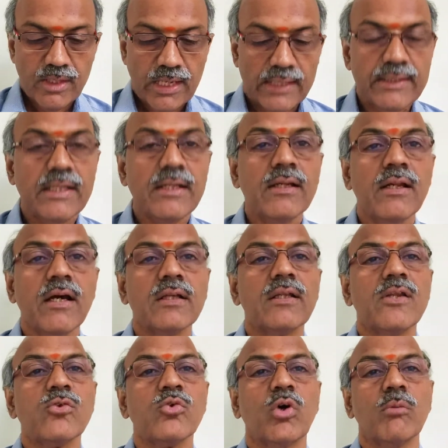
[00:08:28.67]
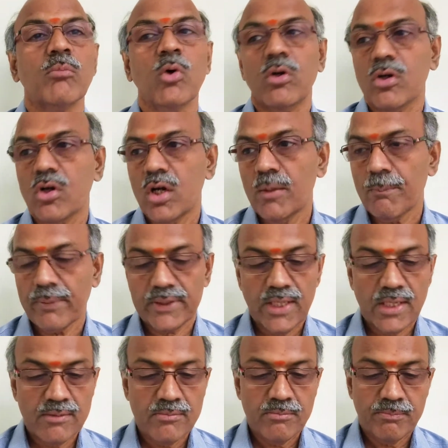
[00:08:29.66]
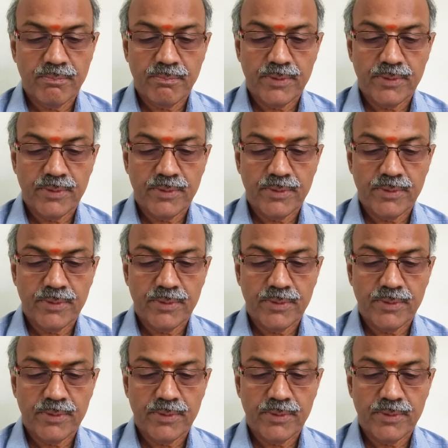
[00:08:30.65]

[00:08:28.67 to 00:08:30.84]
And then there is one more called Pradhan